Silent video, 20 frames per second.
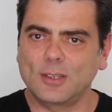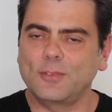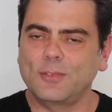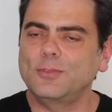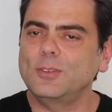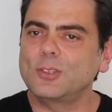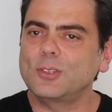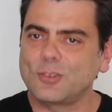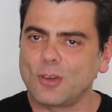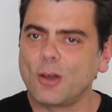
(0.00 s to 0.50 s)

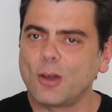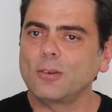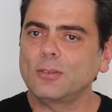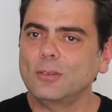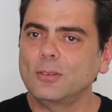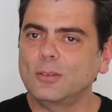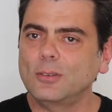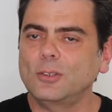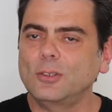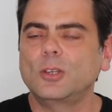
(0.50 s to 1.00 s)
If you
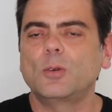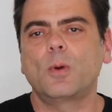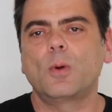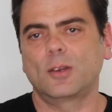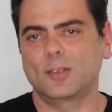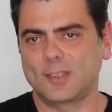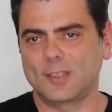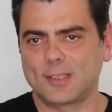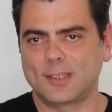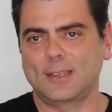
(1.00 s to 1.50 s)
don't, you
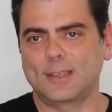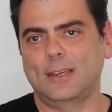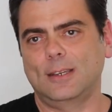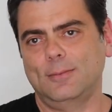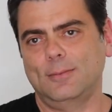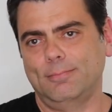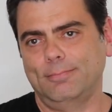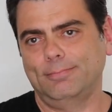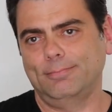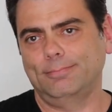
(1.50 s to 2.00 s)
won't succeed.